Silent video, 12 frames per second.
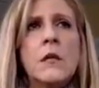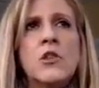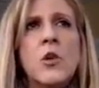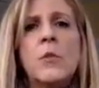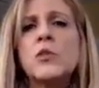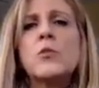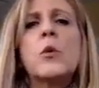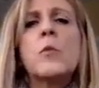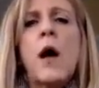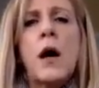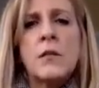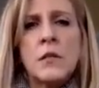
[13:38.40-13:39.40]
so much more
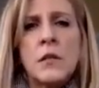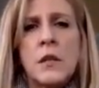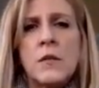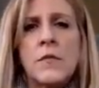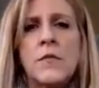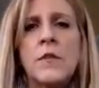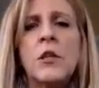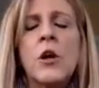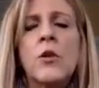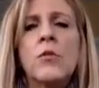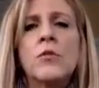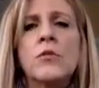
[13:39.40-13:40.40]
positive,
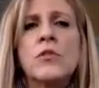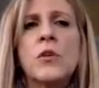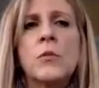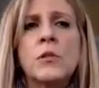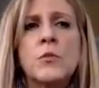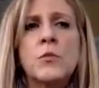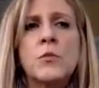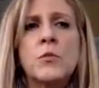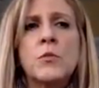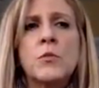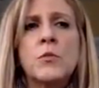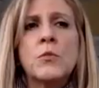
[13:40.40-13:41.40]
so much more
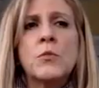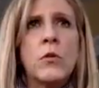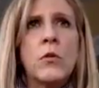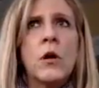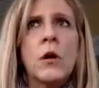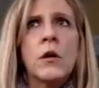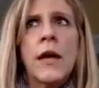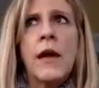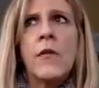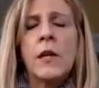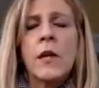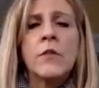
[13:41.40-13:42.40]
people
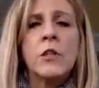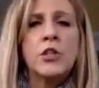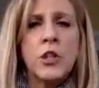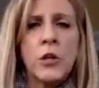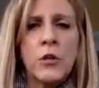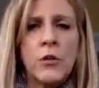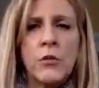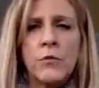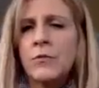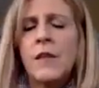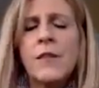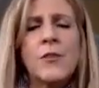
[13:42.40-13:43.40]
caring of each other.
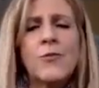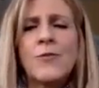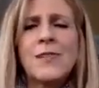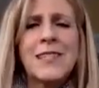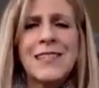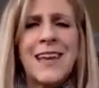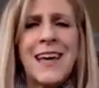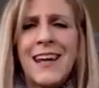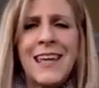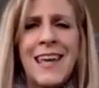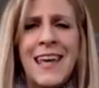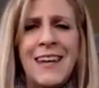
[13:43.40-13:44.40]
Not that there isn't
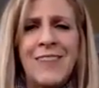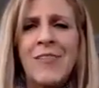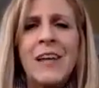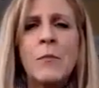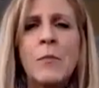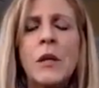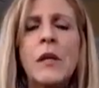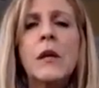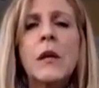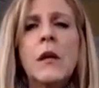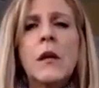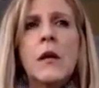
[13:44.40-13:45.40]
that, I get it, right?
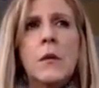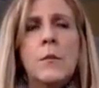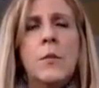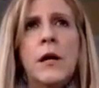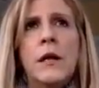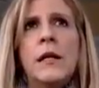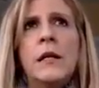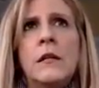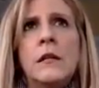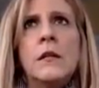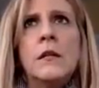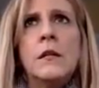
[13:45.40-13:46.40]
But
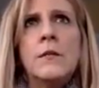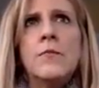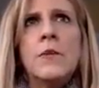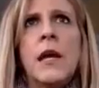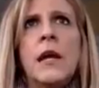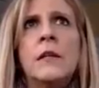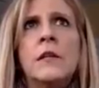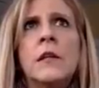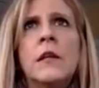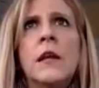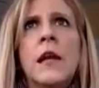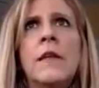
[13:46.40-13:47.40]
it and
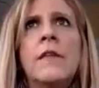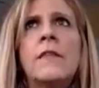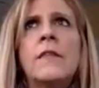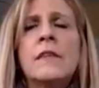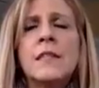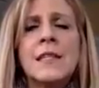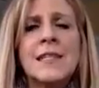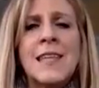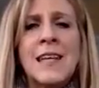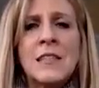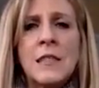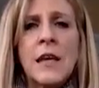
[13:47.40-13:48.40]
then the
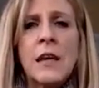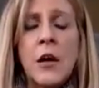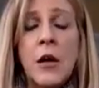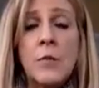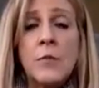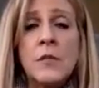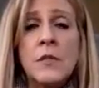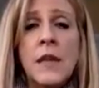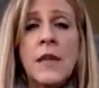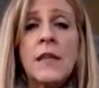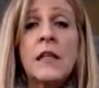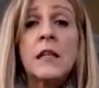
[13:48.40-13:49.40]
success that comes
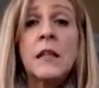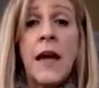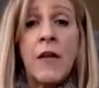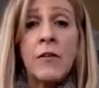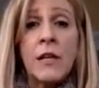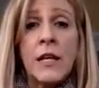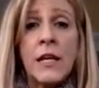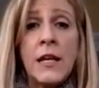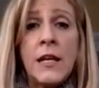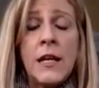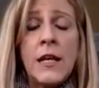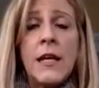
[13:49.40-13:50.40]
and the clarity
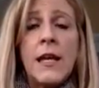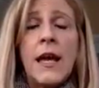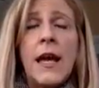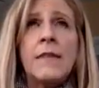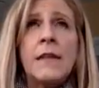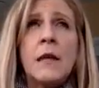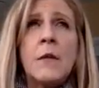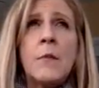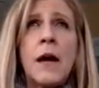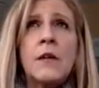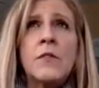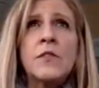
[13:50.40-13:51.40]
and the
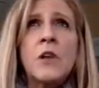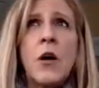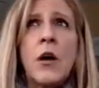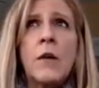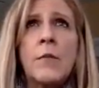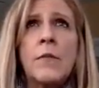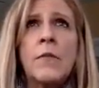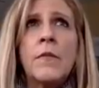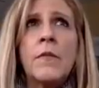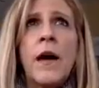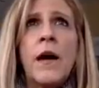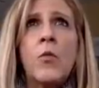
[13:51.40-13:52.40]
amount of time
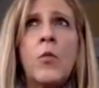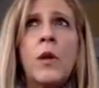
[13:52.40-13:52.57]
that